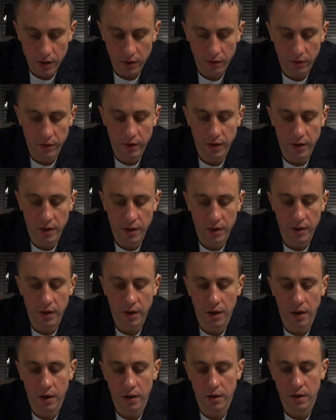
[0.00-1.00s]
TradeSys
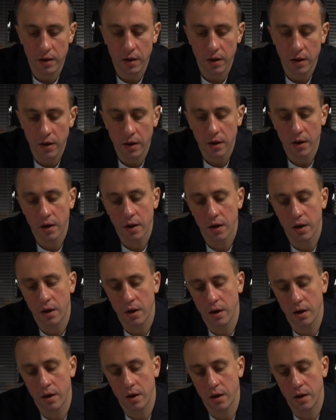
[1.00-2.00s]
guys
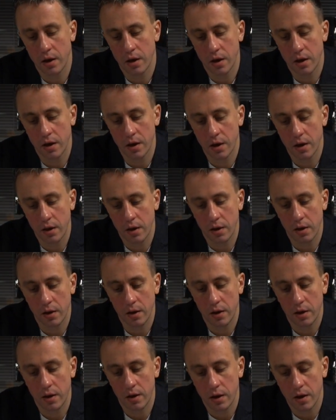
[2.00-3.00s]

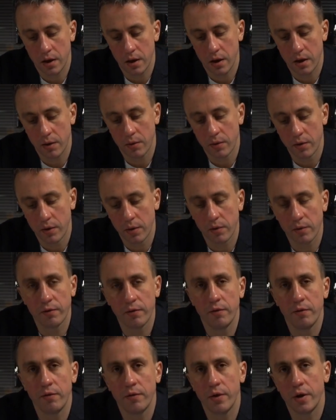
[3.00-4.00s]
were
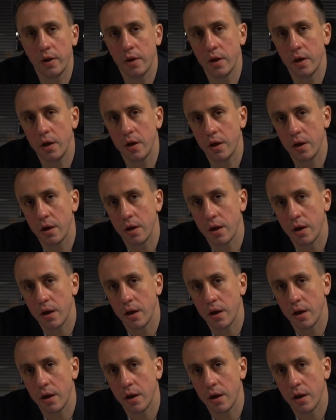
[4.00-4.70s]
really